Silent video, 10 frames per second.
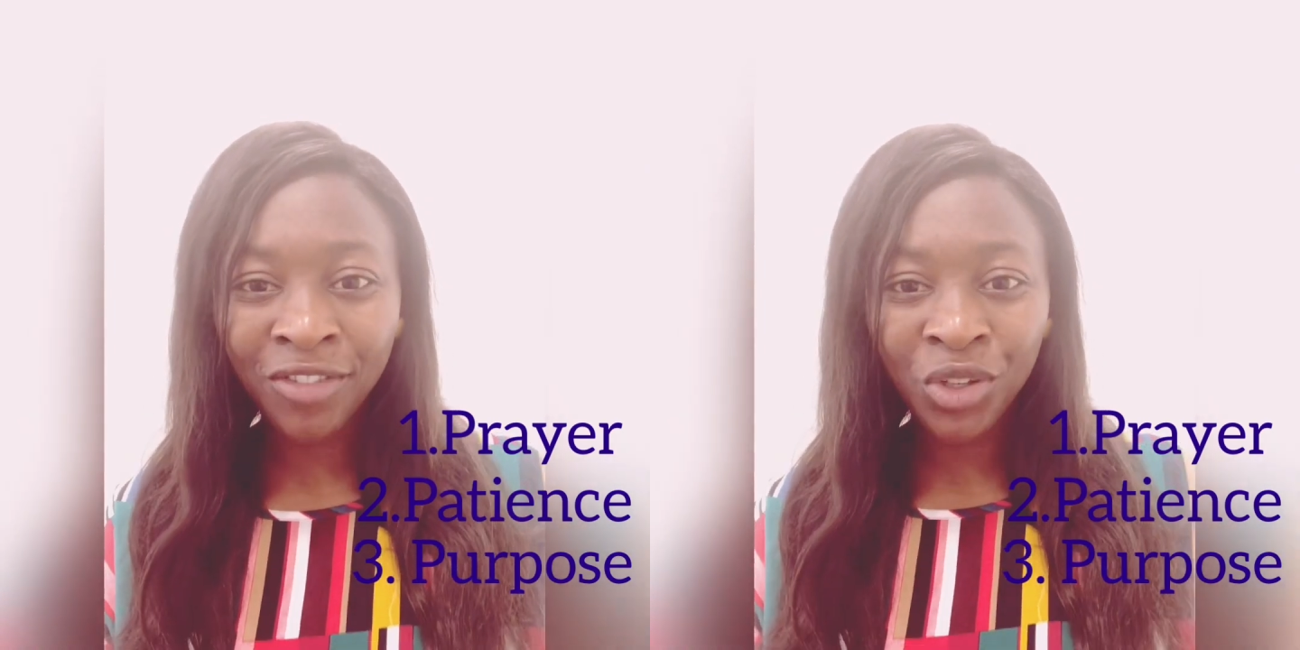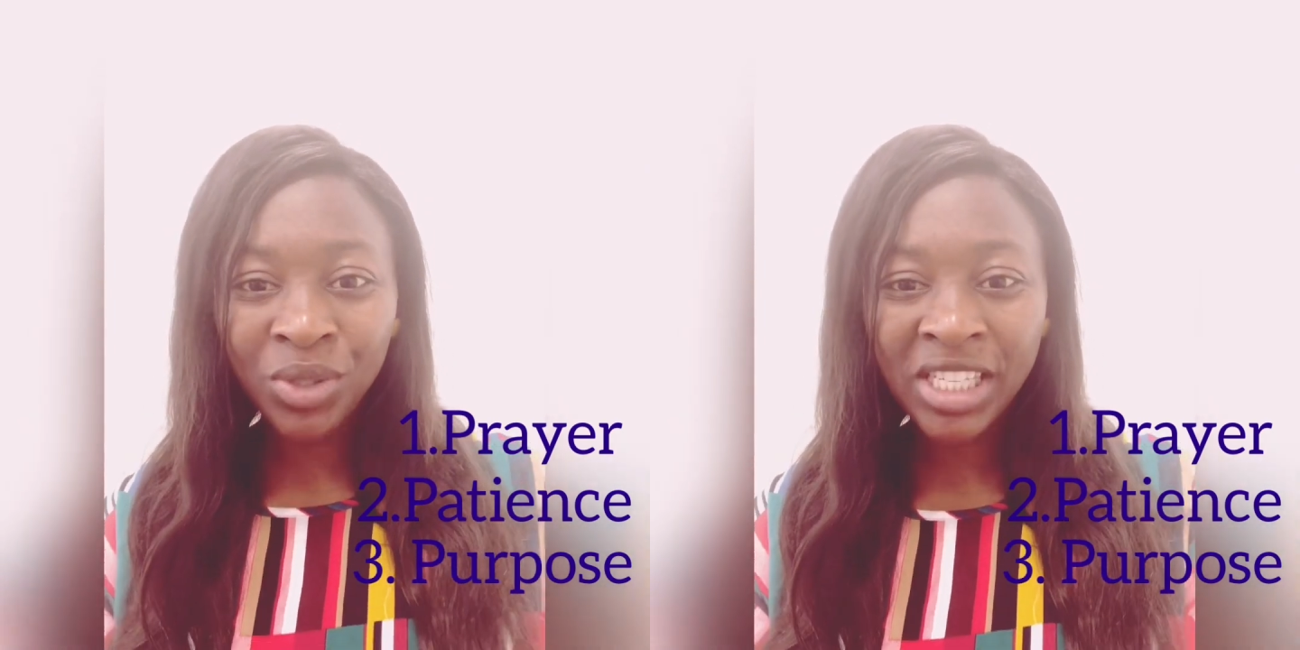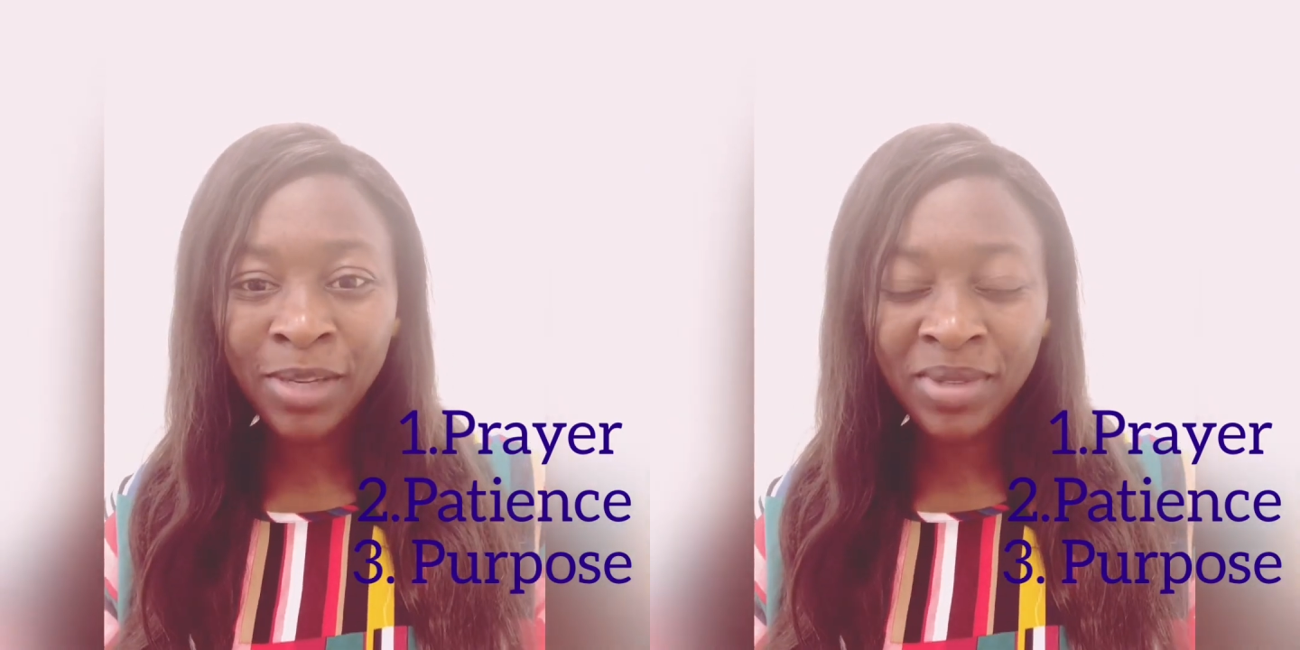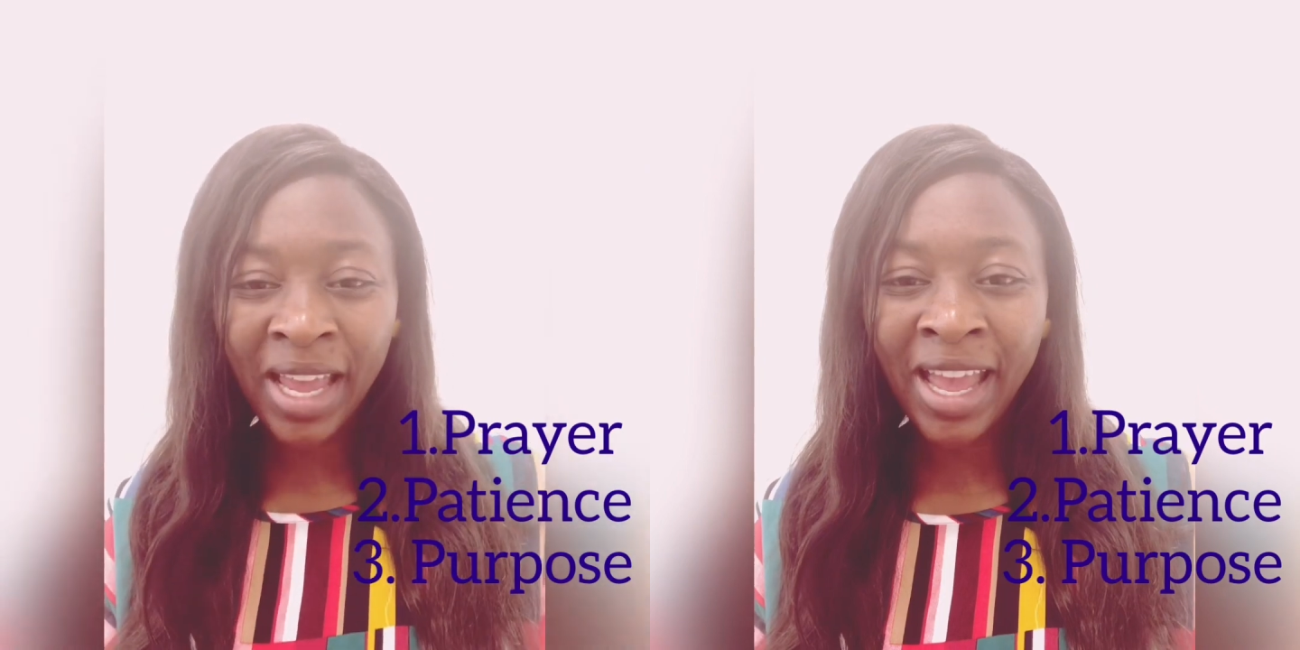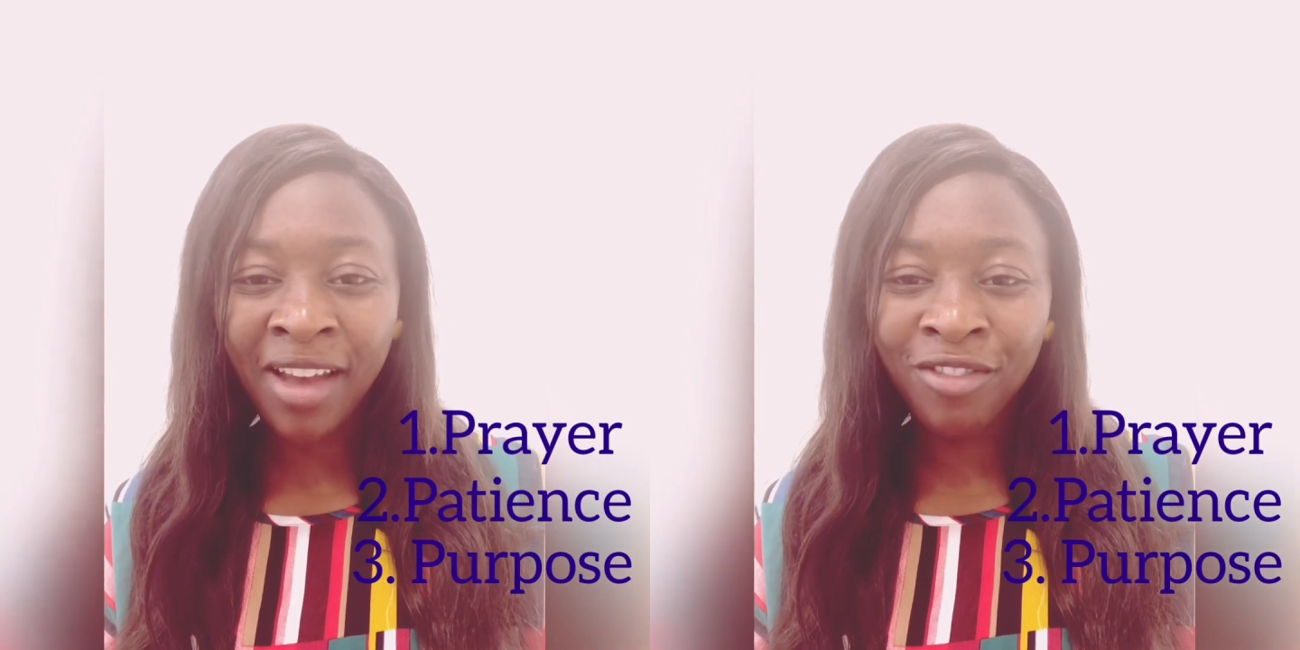few tips I
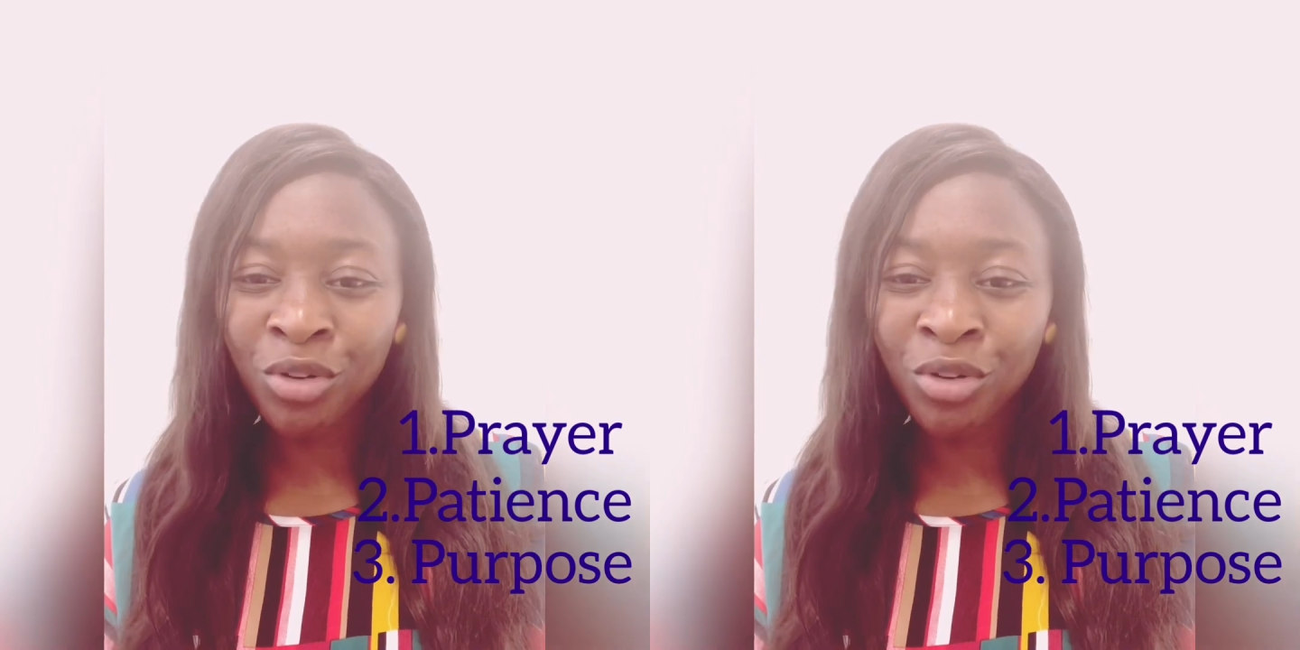have